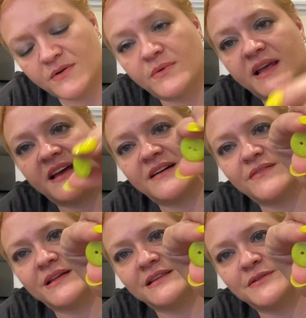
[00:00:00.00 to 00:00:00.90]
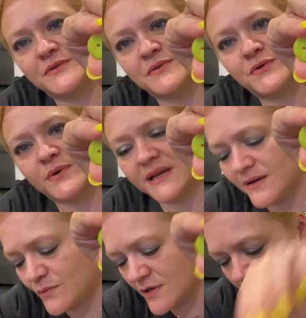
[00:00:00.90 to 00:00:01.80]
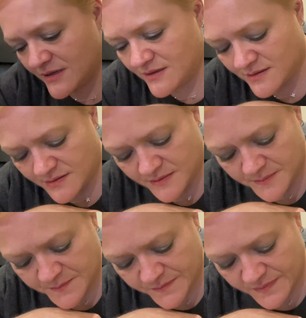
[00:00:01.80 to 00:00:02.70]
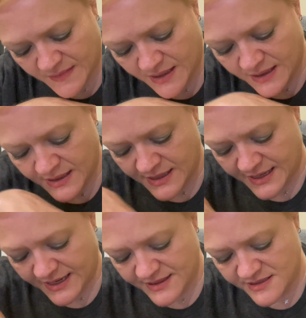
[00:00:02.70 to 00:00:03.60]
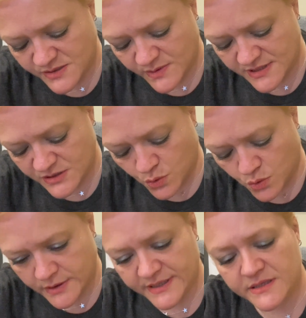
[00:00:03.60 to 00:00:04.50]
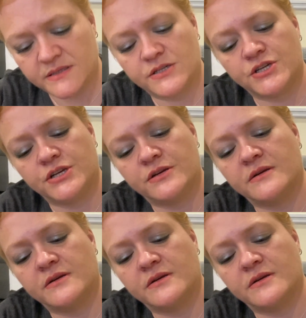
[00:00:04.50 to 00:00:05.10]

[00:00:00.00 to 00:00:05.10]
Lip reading: We have a little green one. And this one is orange.